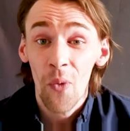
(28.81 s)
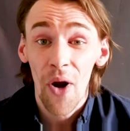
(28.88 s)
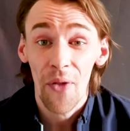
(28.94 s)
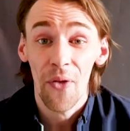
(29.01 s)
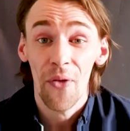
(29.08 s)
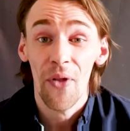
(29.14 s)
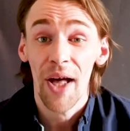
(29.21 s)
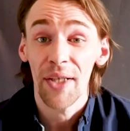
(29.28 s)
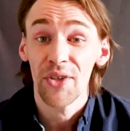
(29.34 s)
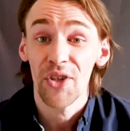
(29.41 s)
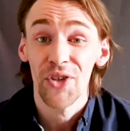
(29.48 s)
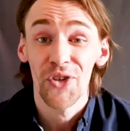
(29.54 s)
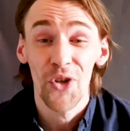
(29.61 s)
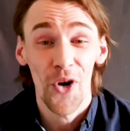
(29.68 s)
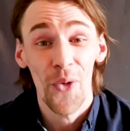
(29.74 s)
whether that's
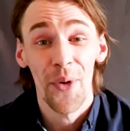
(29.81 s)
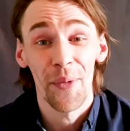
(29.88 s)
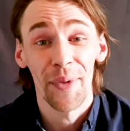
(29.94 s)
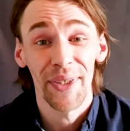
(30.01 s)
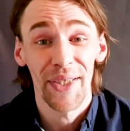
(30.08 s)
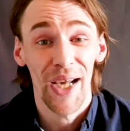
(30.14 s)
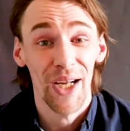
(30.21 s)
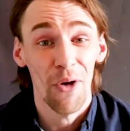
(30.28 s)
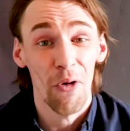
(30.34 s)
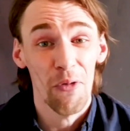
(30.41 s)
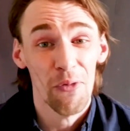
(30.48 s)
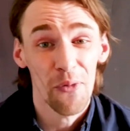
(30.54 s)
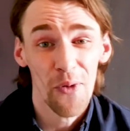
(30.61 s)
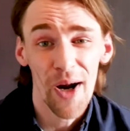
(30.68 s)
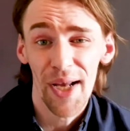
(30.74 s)
a story we tell our
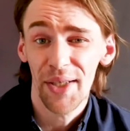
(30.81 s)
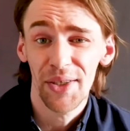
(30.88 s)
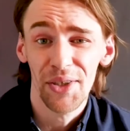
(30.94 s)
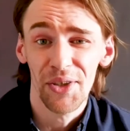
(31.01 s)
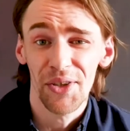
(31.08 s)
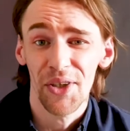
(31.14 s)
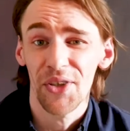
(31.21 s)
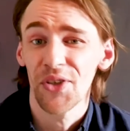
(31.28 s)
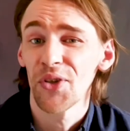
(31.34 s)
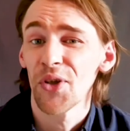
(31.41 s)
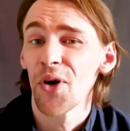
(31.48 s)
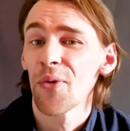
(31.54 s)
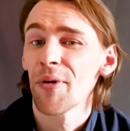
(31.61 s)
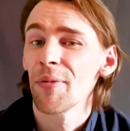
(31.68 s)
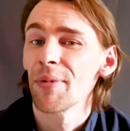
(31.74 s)
friends, a
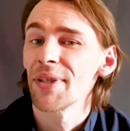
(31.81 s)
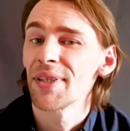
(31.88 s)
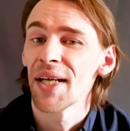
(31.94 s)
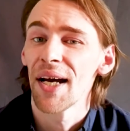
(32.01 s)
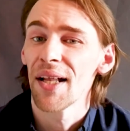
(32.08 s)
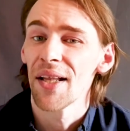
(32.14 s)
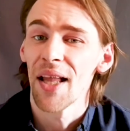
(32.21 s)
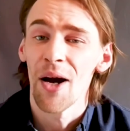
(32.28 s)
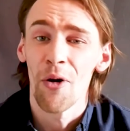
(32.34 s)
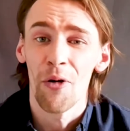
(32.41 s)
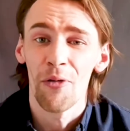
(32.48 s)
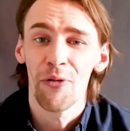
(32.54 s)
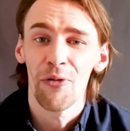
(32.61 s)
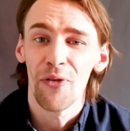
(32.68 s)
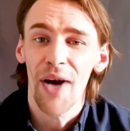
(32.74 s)
story we tell
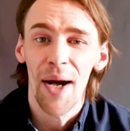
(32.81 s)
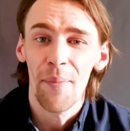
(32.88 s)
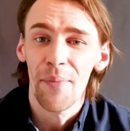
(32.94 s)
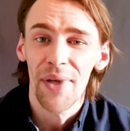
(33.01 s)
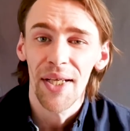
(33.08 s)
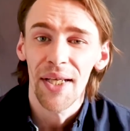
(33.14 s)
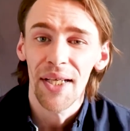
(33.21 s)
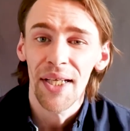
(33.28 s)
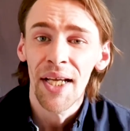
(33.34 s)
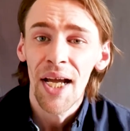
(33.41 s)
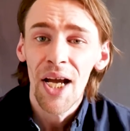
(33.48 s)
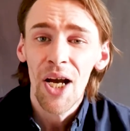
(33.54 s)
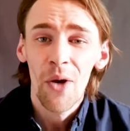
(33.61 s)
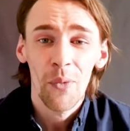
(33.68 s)
our family.